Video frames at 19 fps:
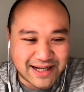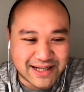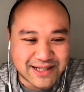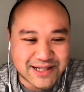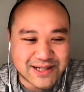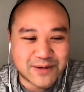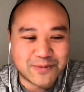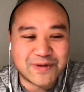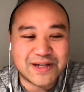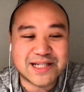And
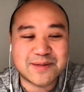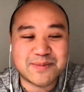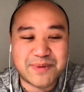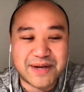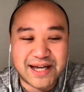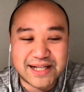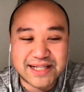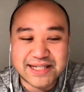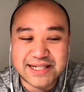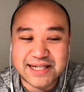so we
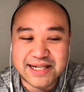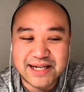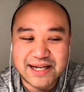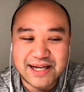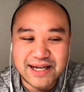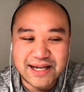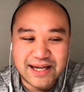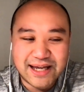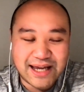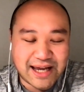spent
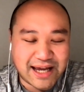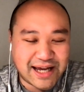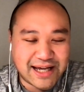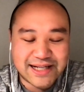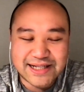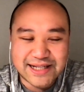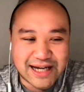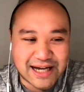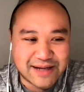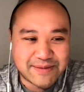
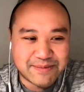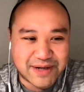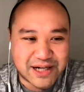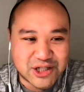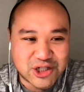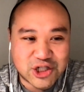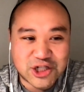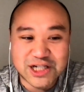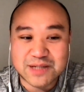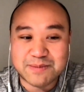8-9
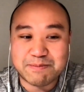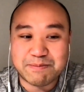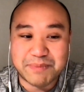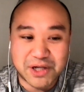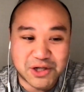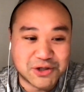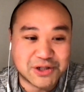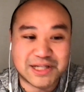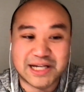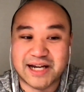months just
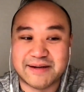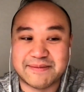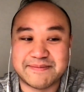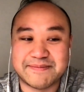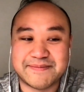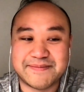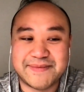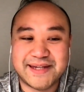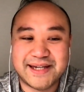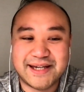building
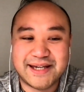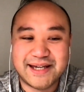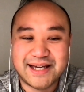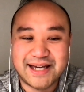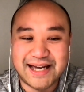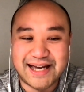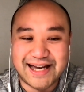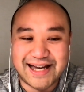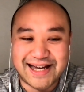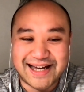
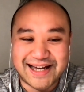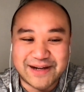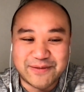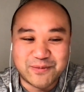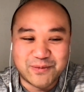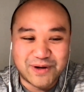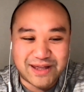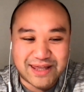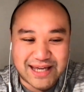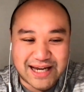
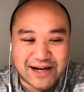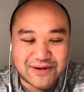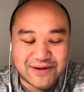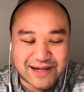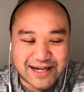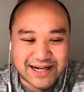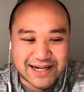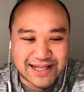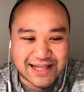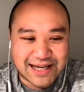without
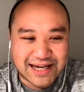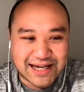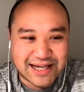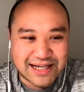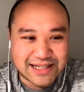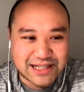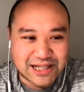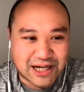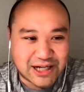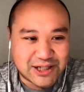kind of like
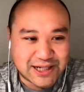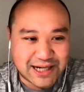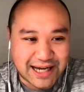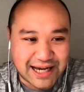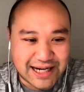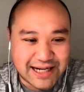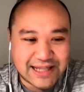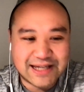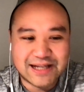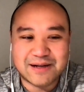launching
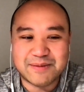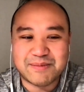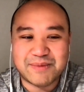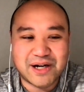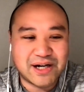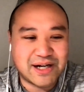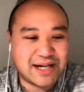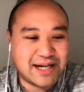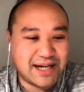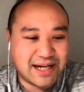anything to
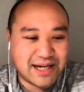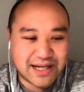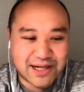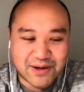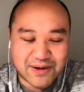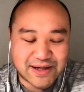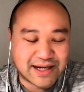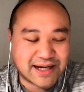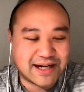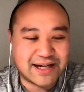market,
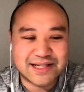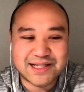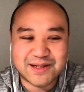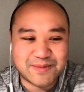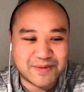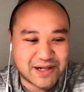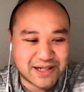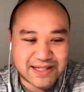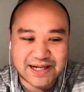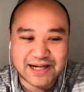going to
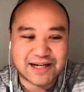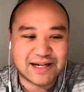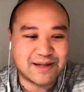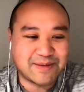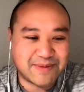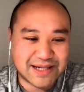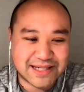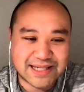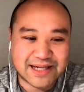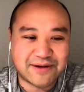customers, talking to them,
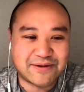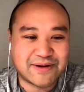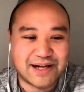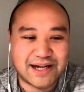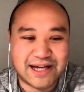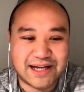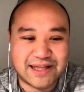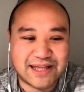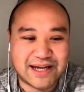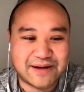etc.
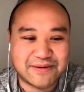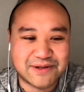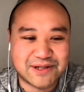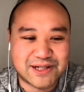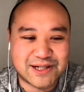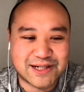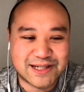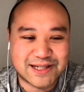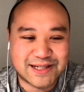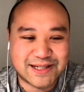And that was
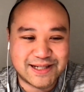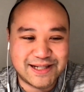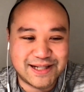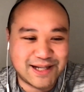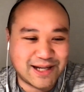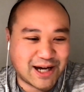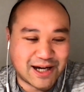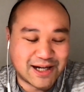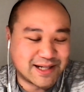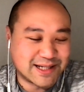just
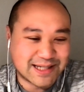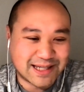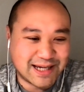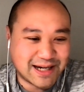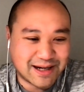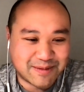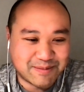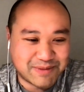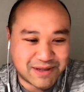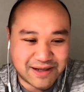honestly a
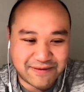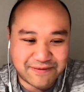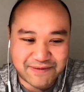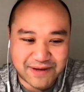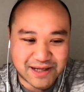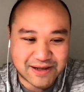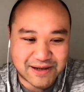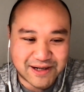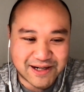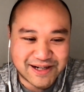complete
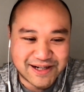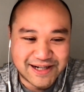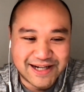failure.